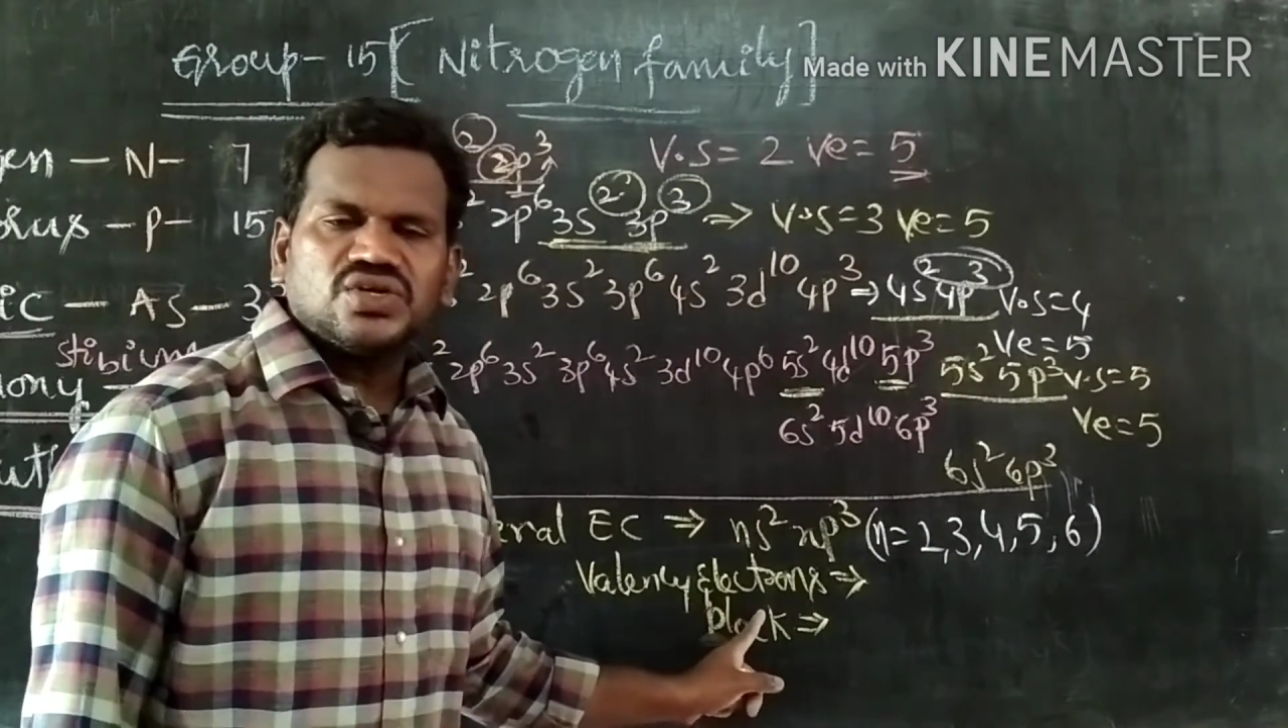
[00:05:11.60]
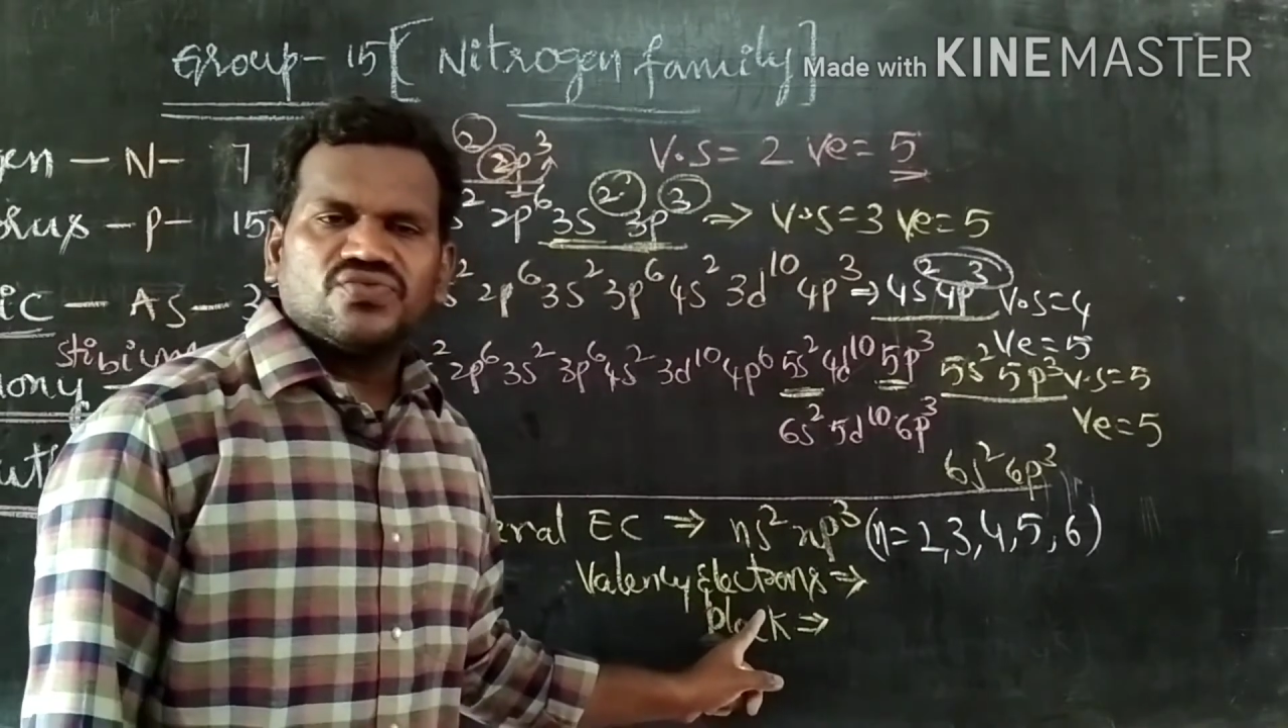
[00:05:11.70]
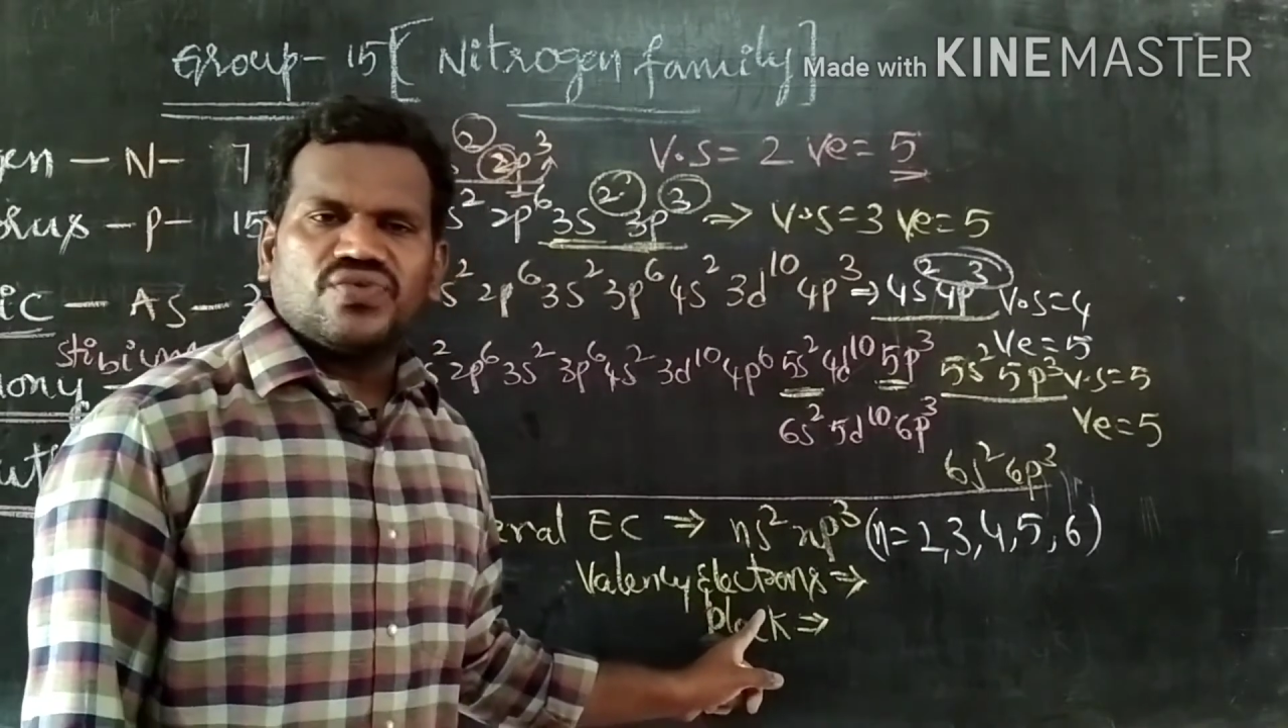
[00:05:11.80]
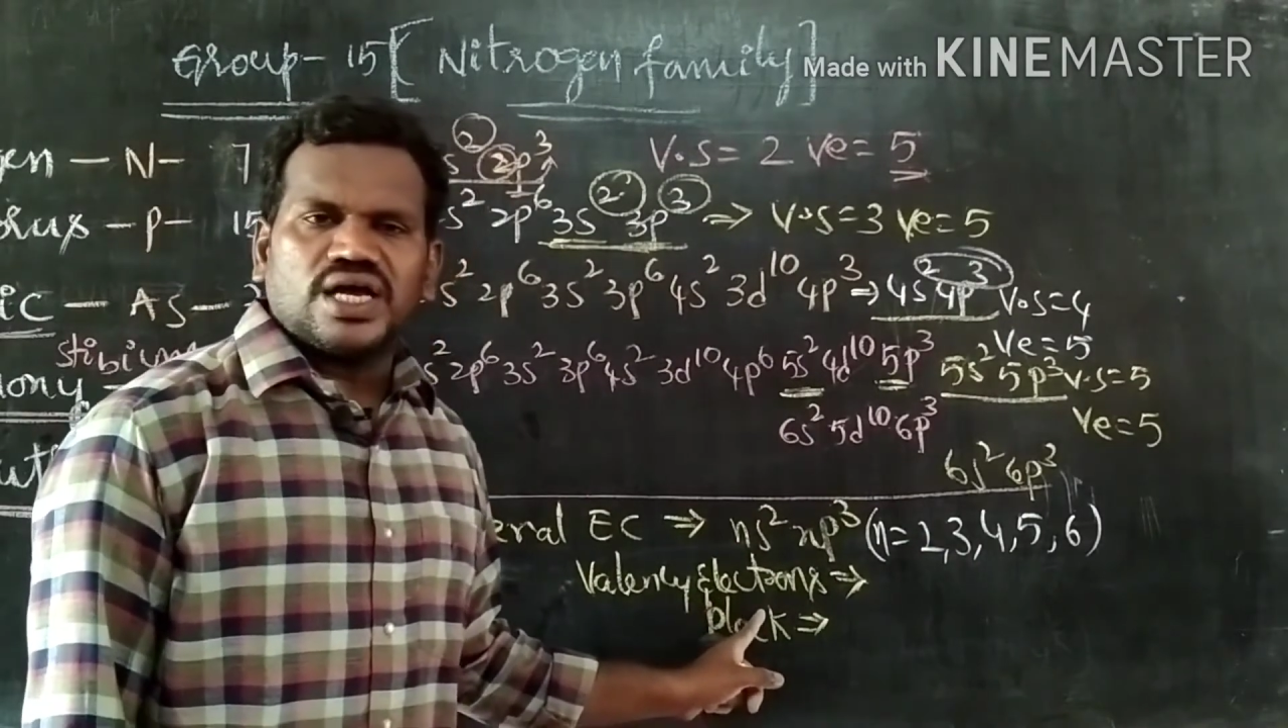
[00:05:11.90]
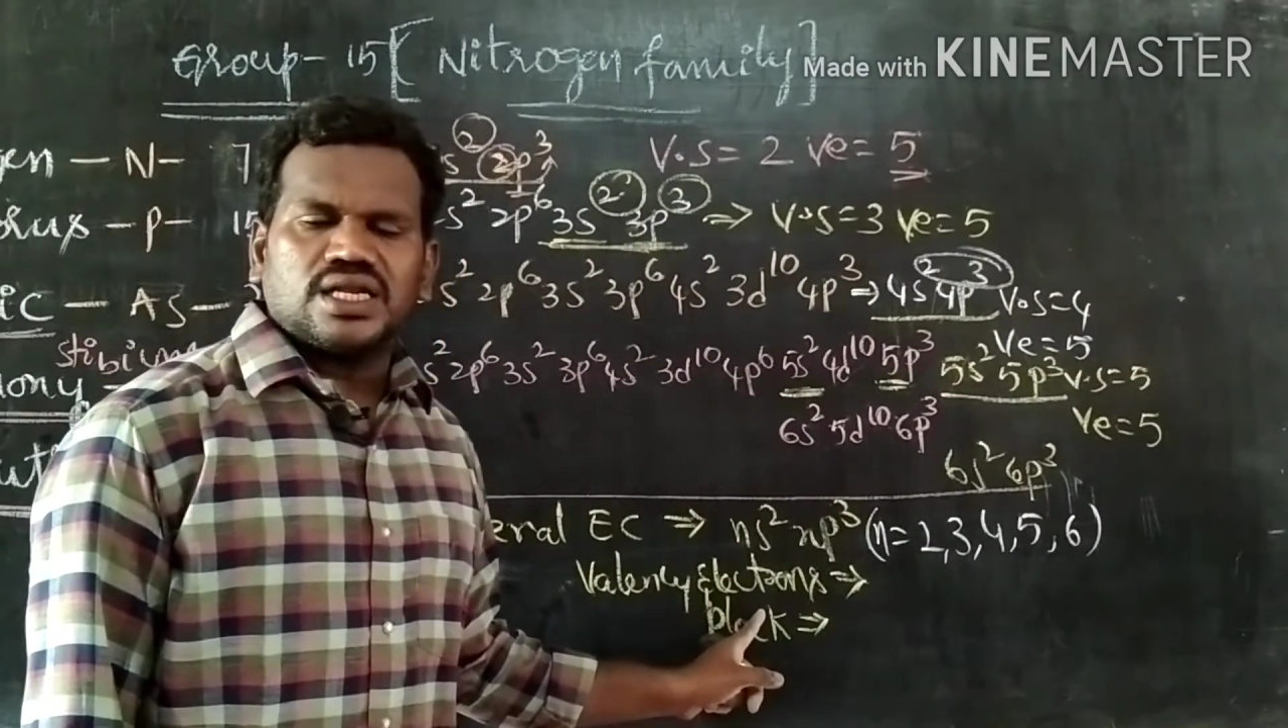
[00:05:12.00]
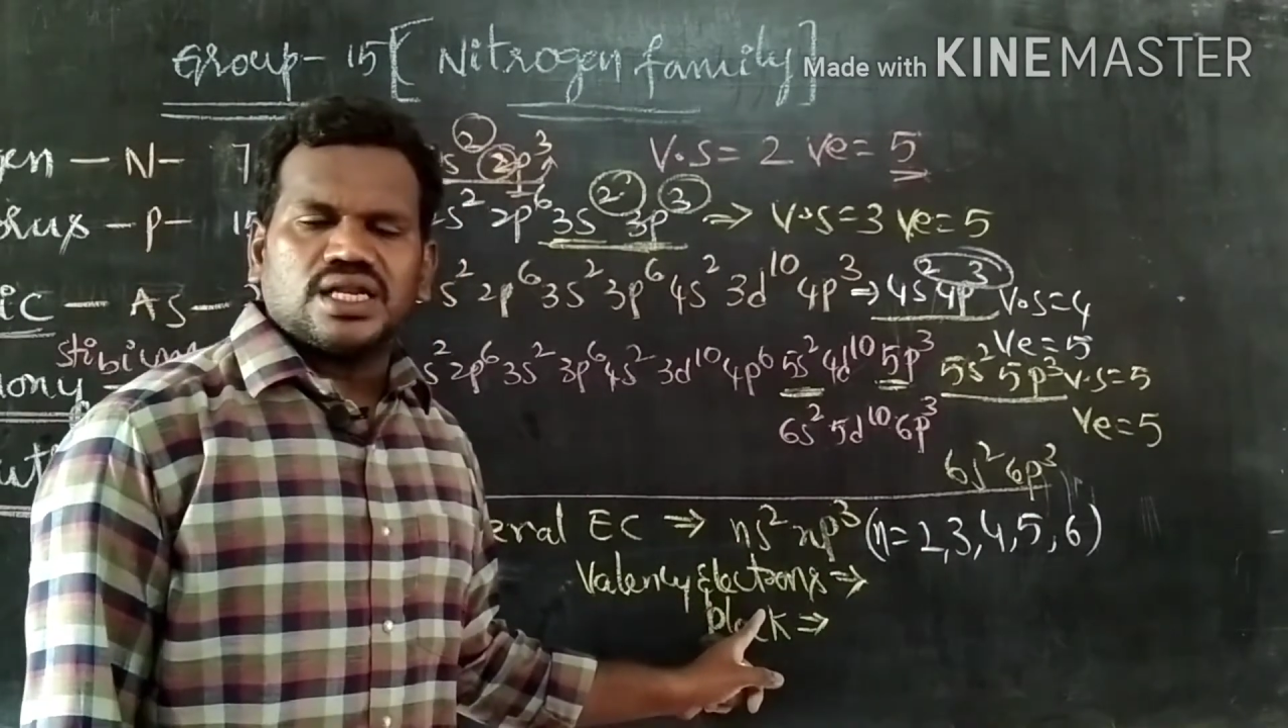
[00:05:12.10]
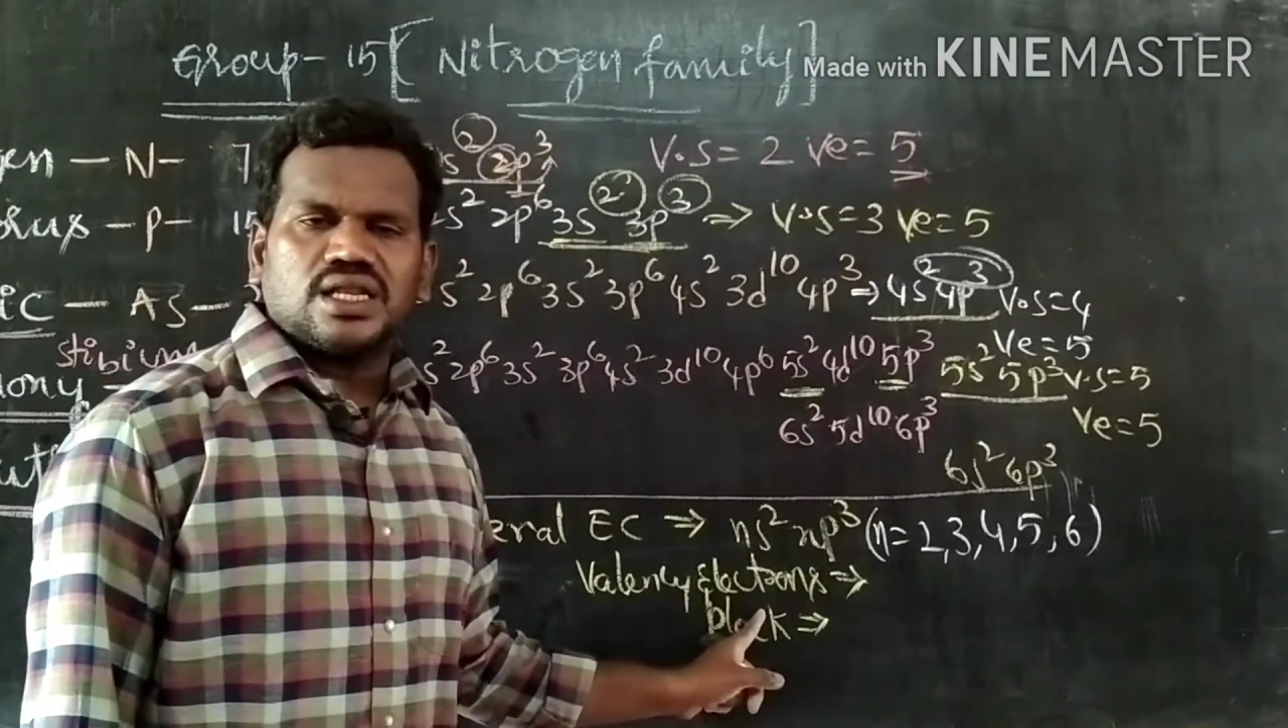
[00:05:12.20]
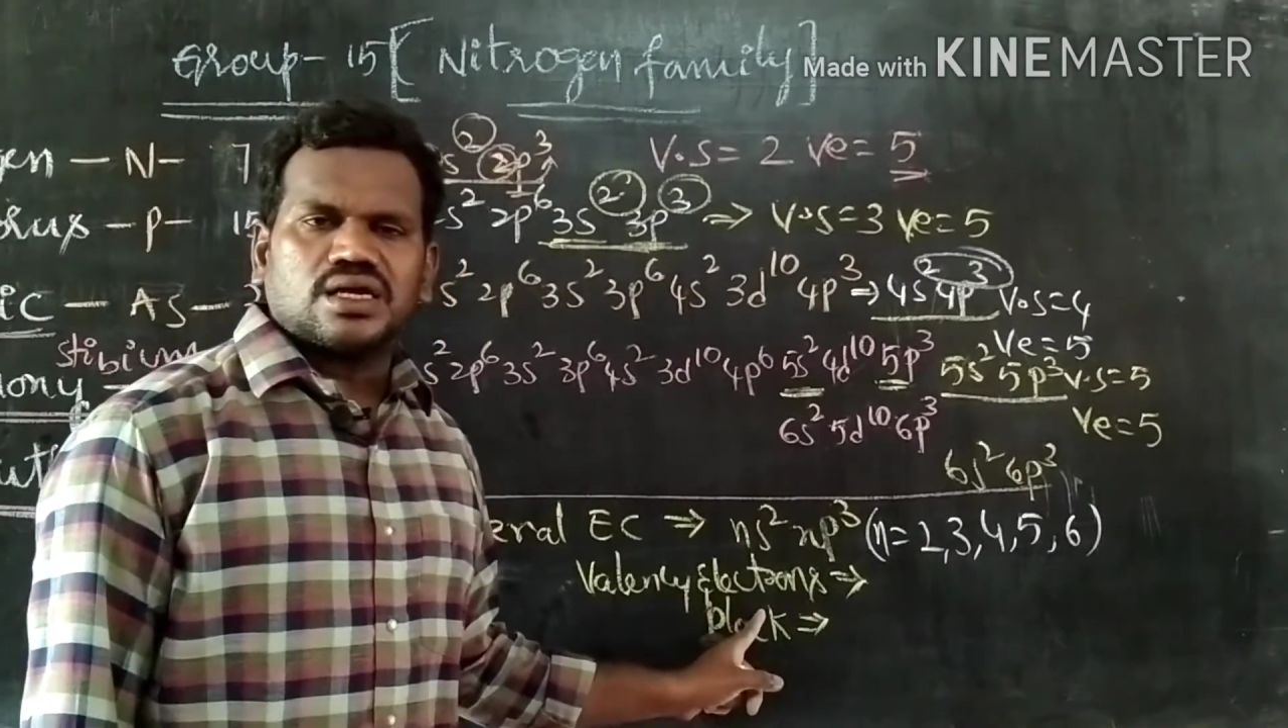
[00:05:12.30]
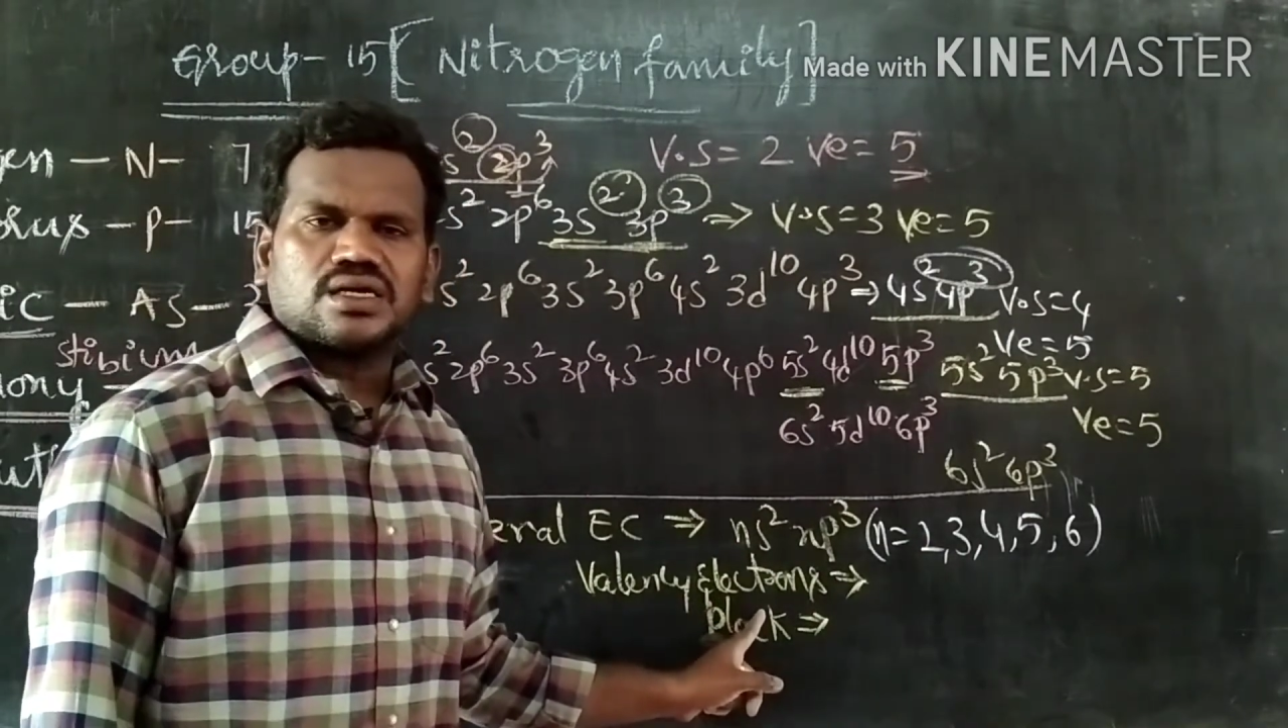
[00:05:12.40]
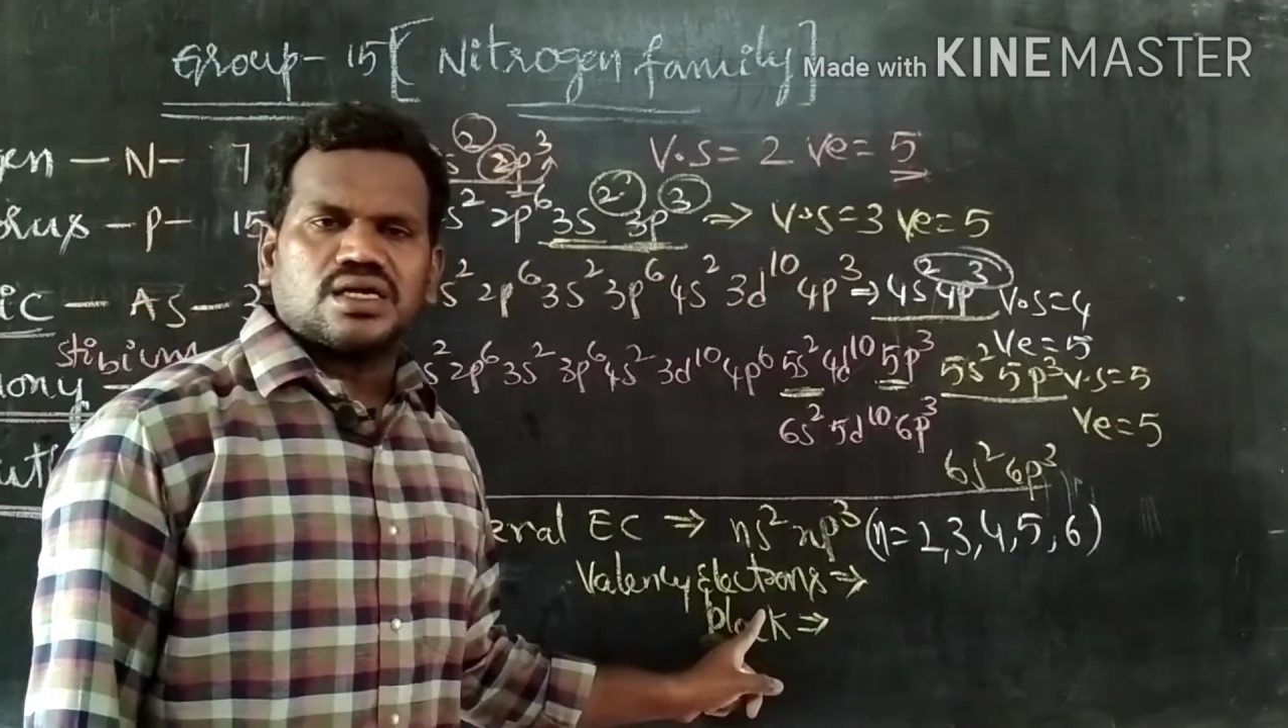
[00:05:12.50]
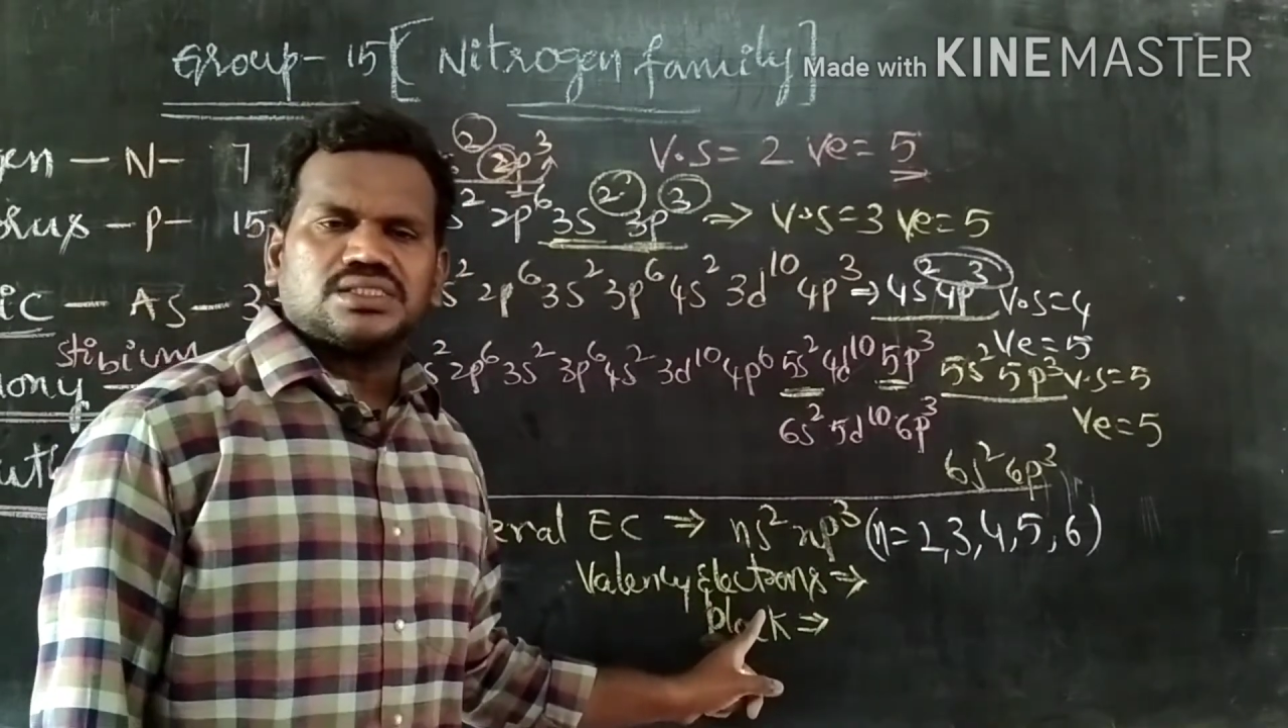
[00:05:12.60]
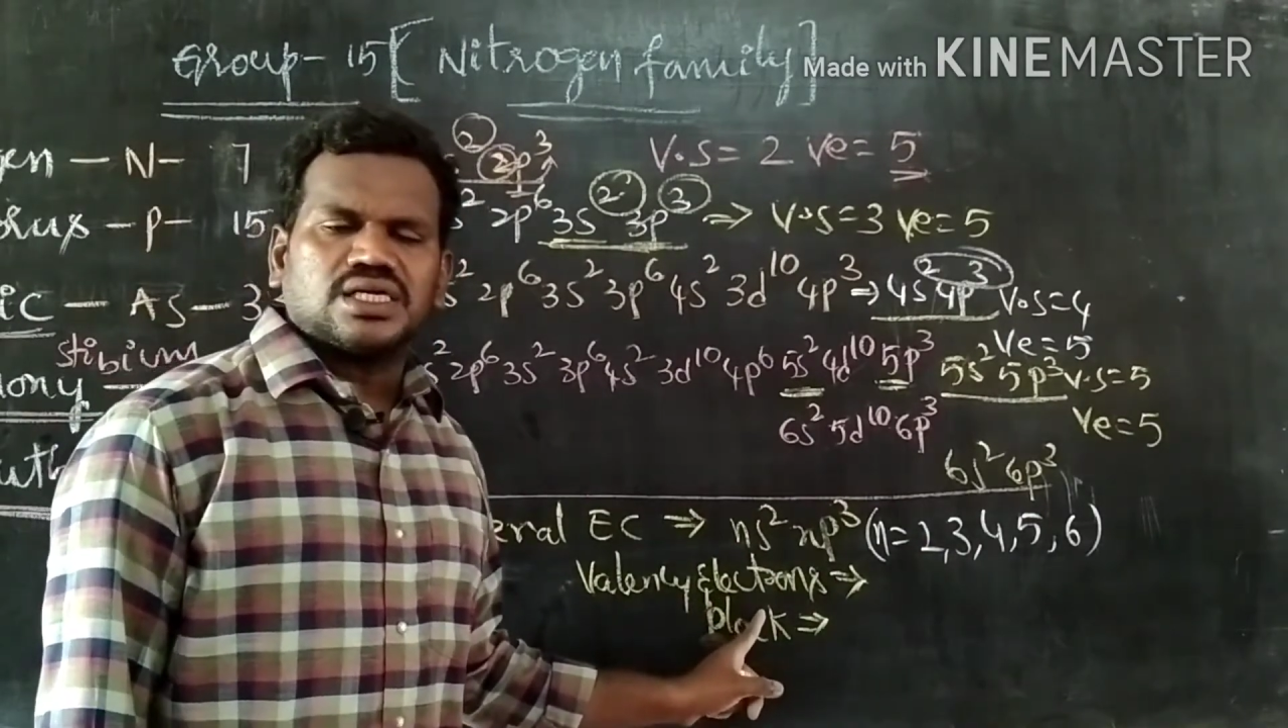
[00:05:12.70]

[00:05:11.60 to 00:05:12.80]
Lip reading: Final electrons